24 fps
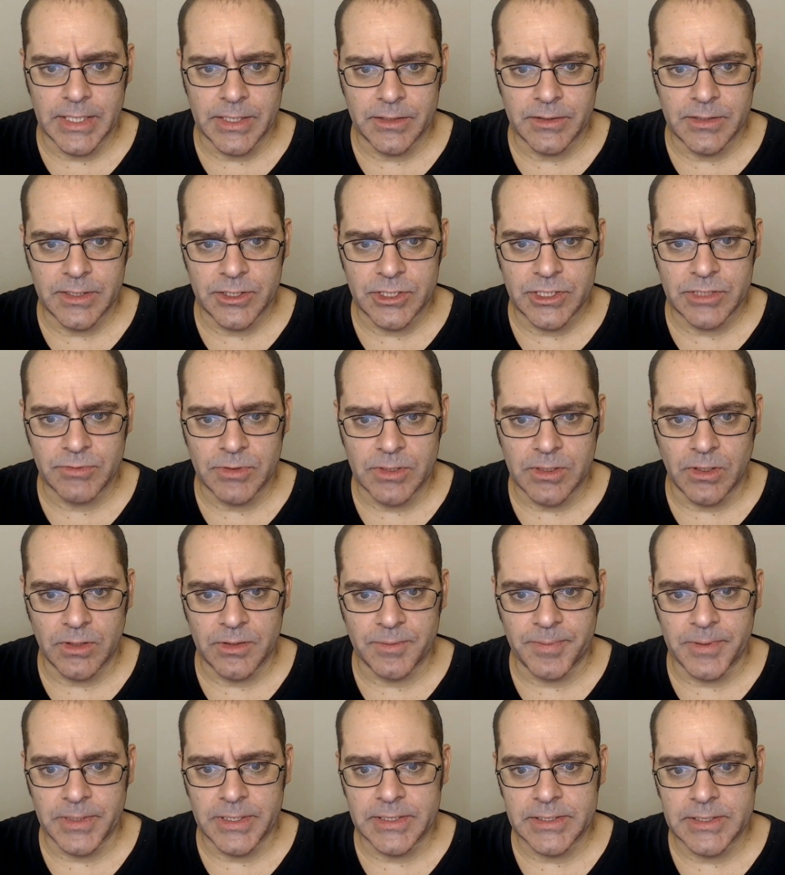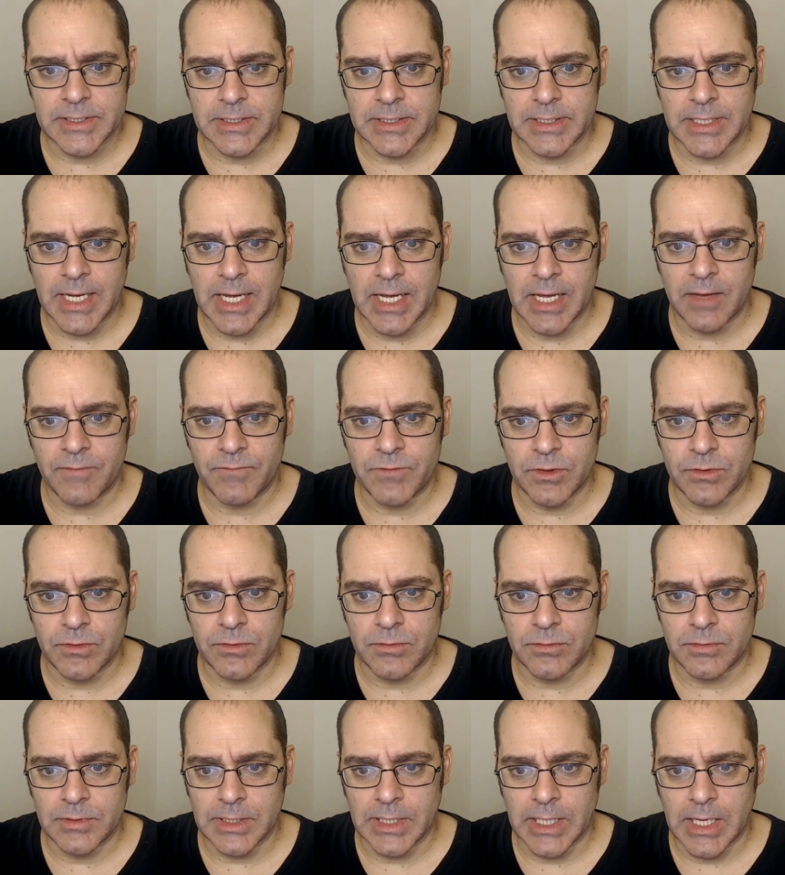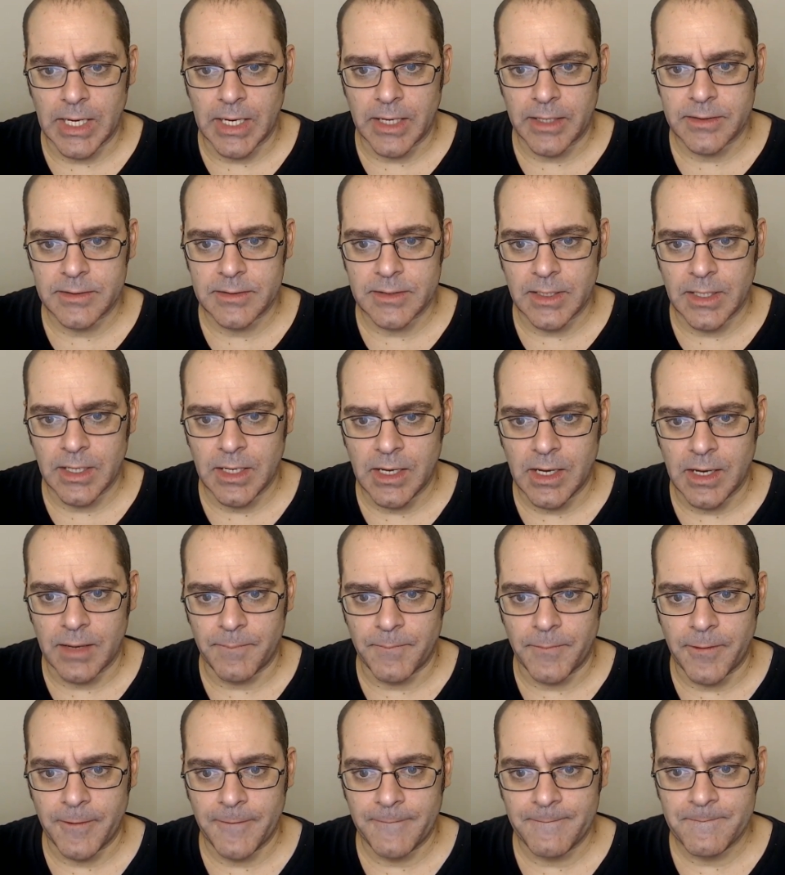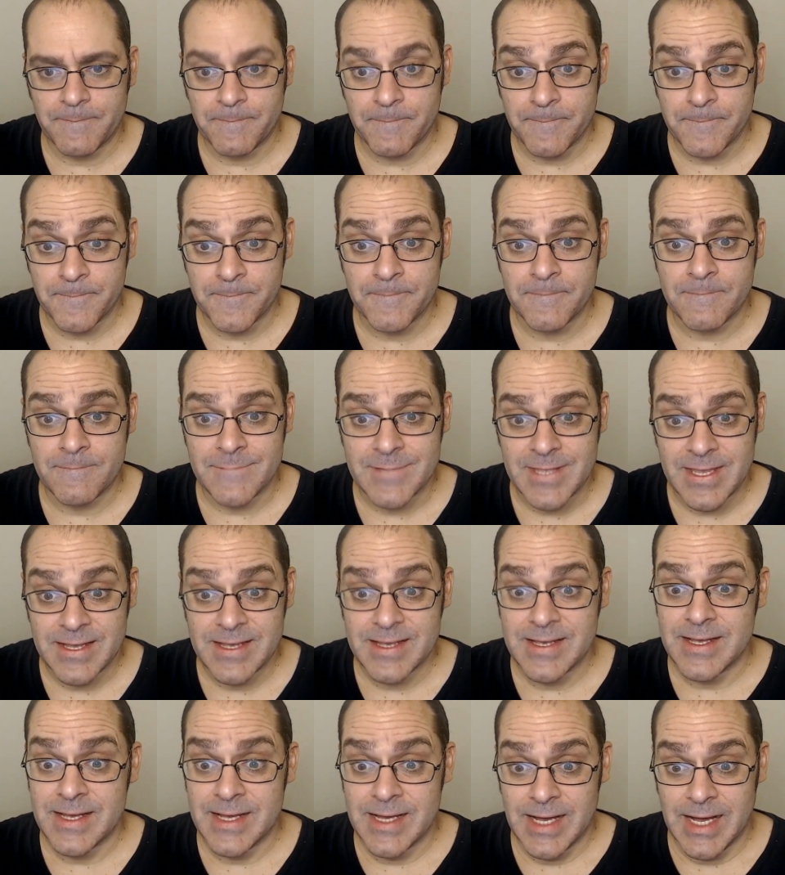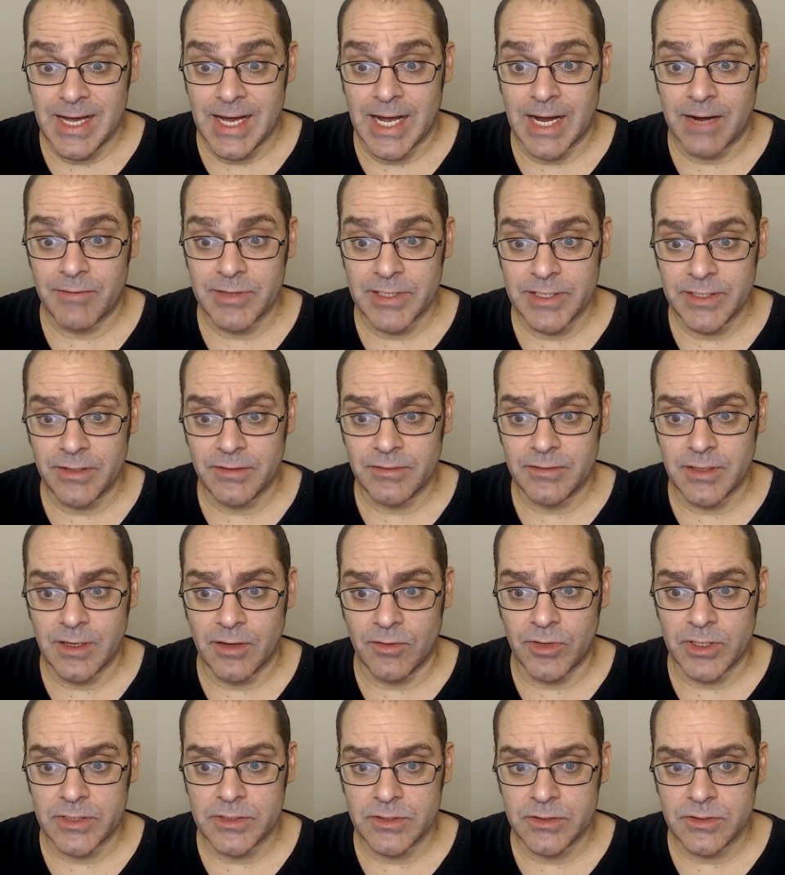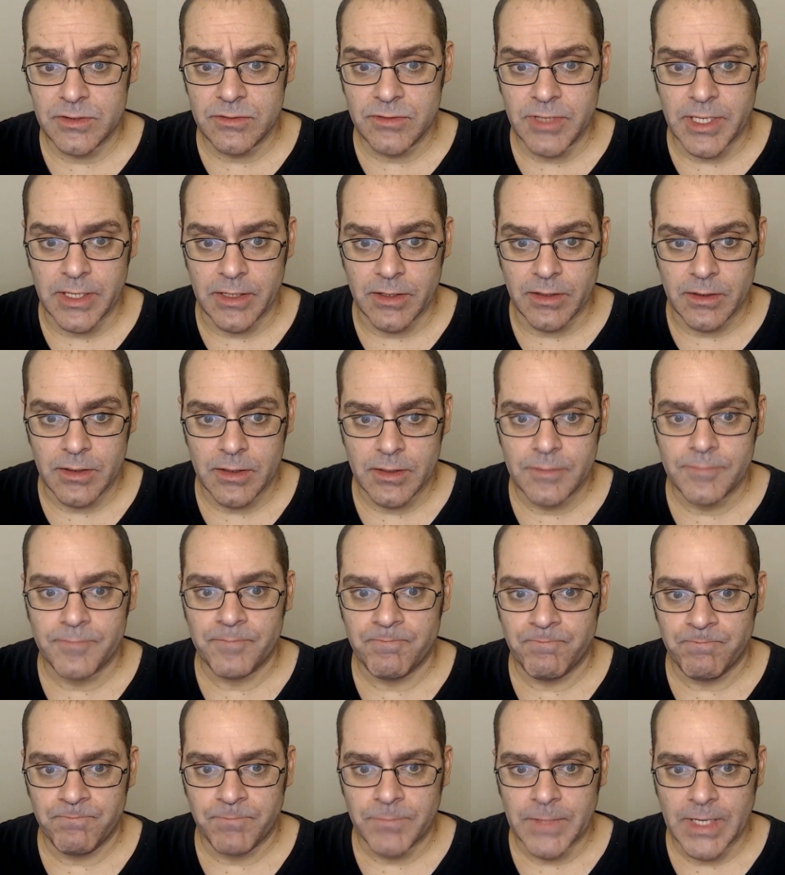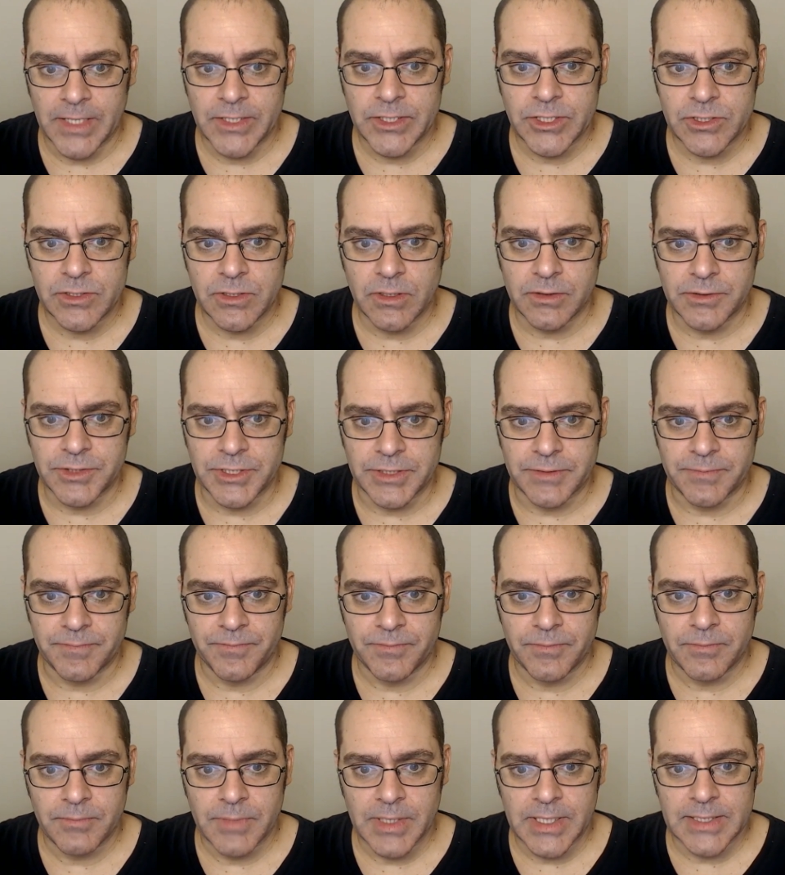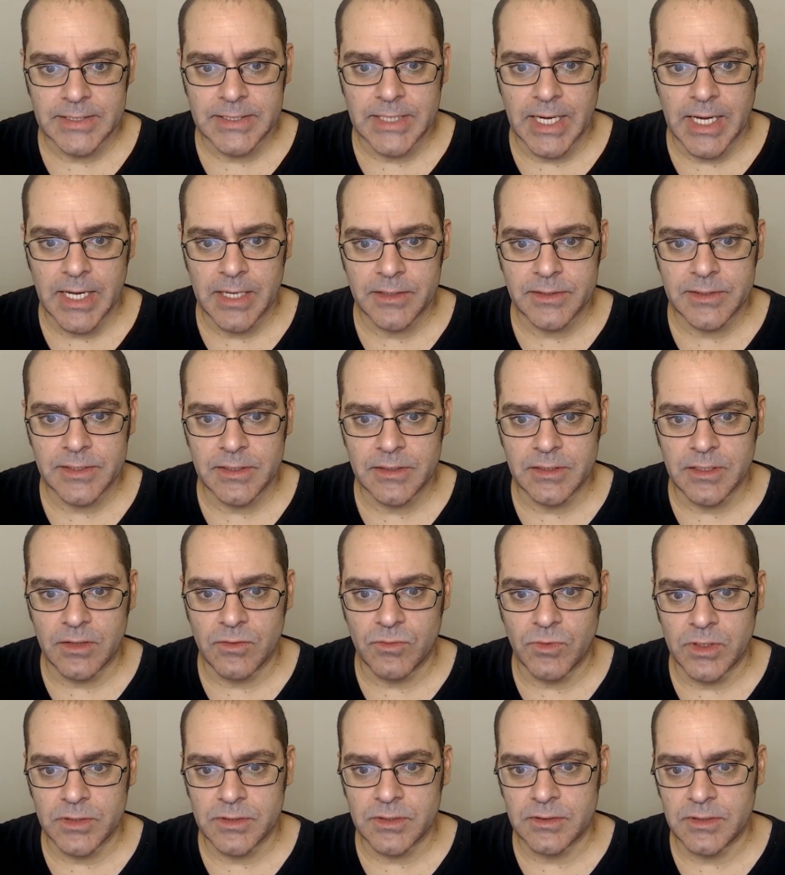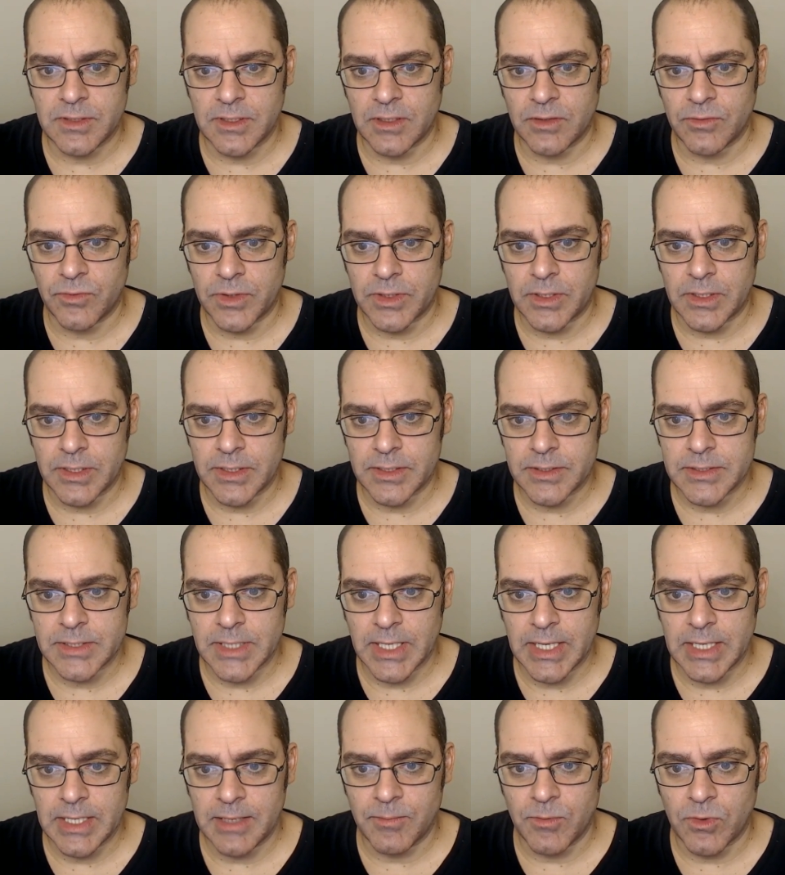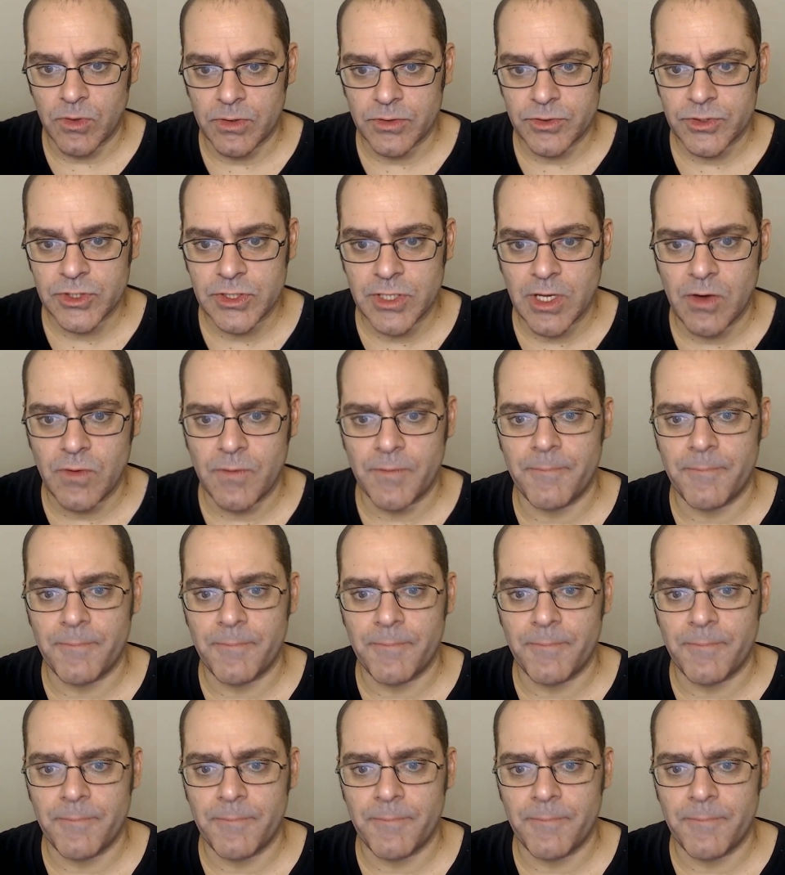that she would call the police and have you locked up. I really don't know what to do here. I just told you because I honestly don't want to deal with this anymore. So